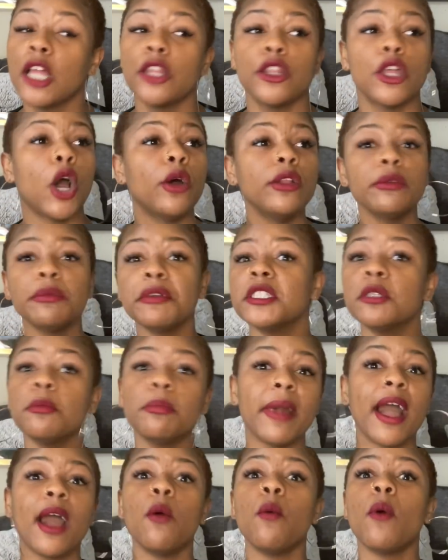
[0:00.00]
The only reason
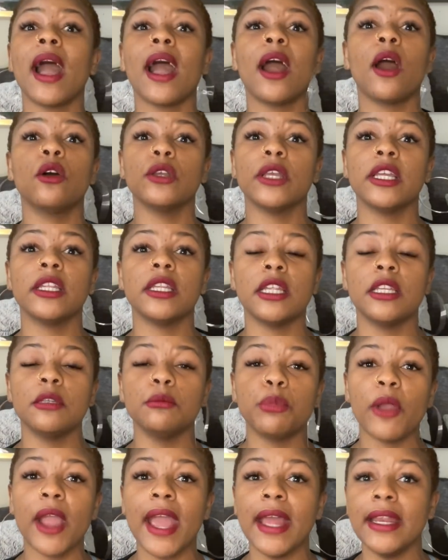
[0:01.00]
Bow Wow and
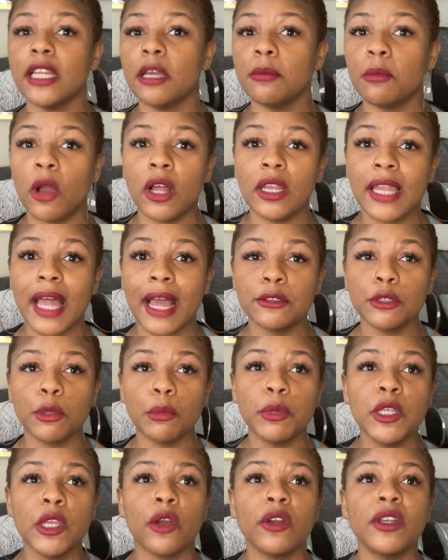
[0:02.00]
Brett and them are allowed to
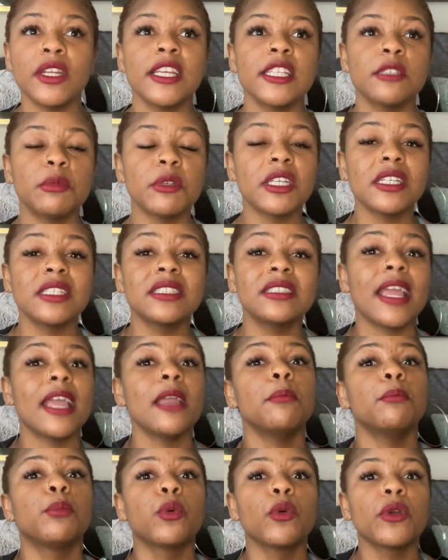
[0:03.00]
be on here is because
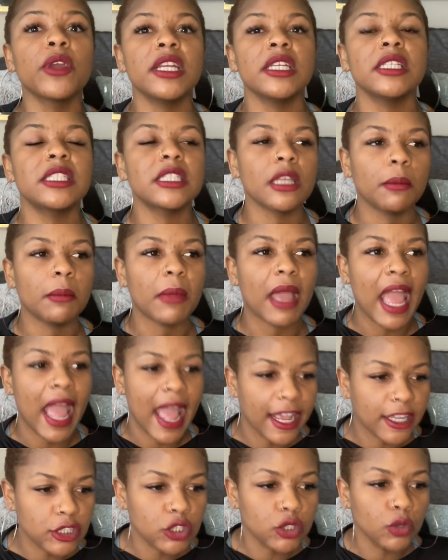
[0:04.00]
they bring some
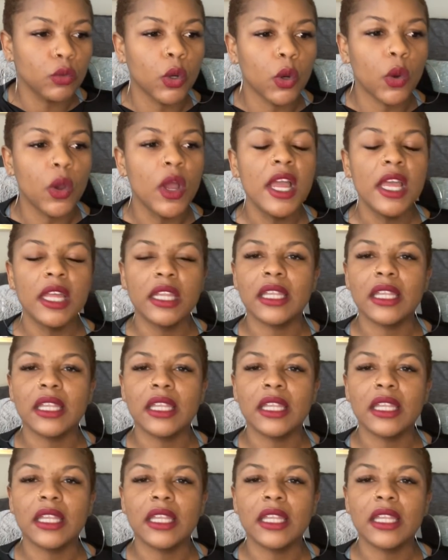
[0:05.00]
actual